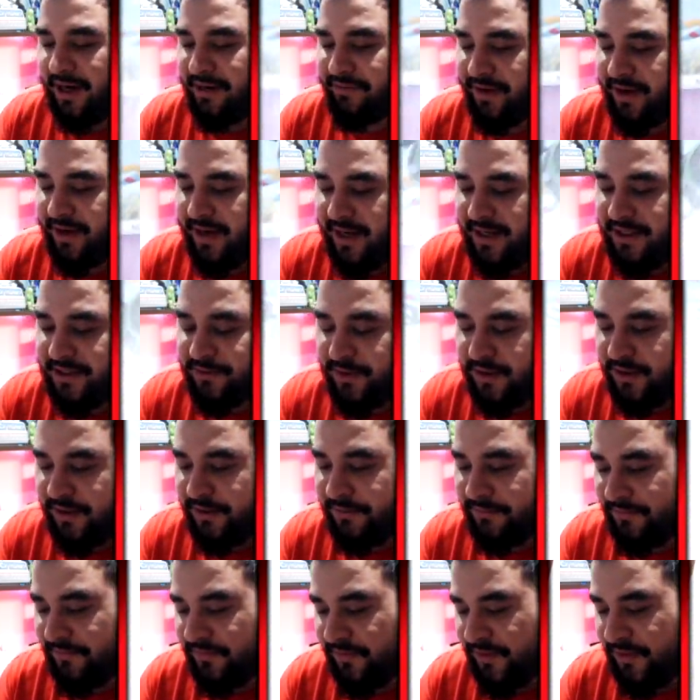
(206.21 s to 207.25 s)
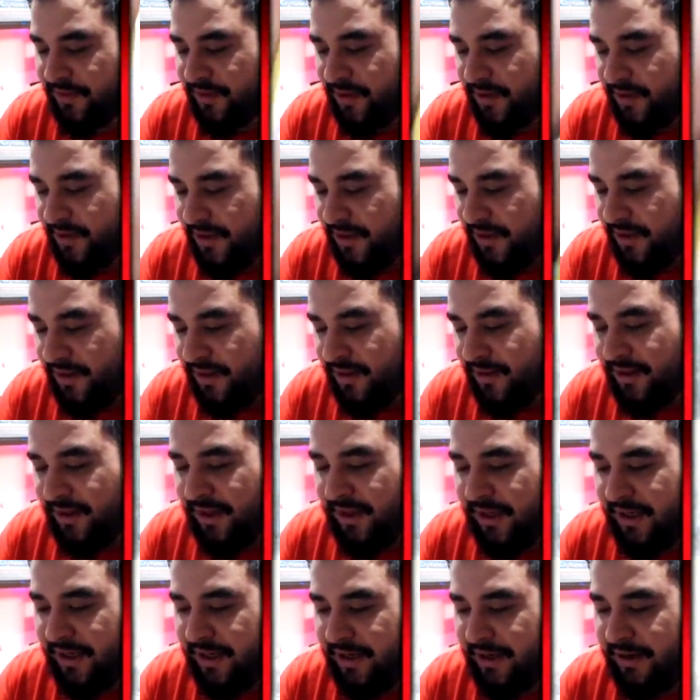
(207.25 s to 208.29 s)
if it has one.
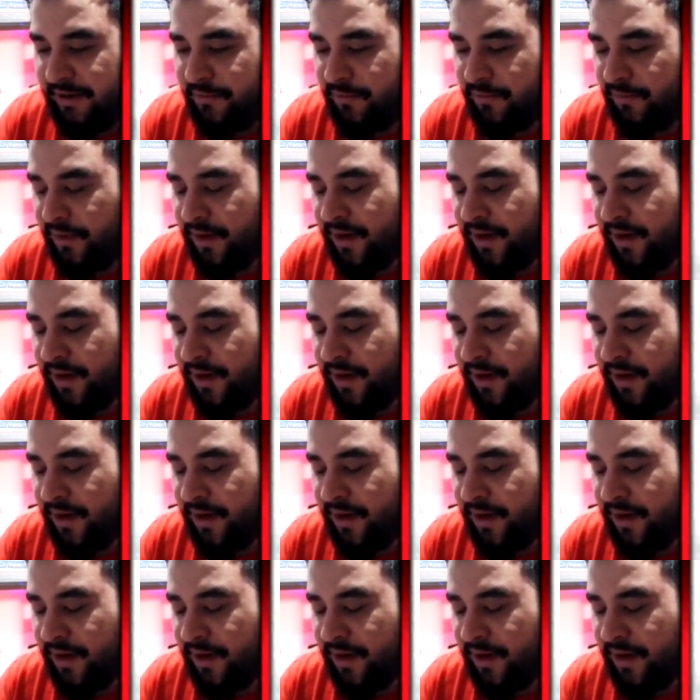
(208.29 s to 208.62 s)
What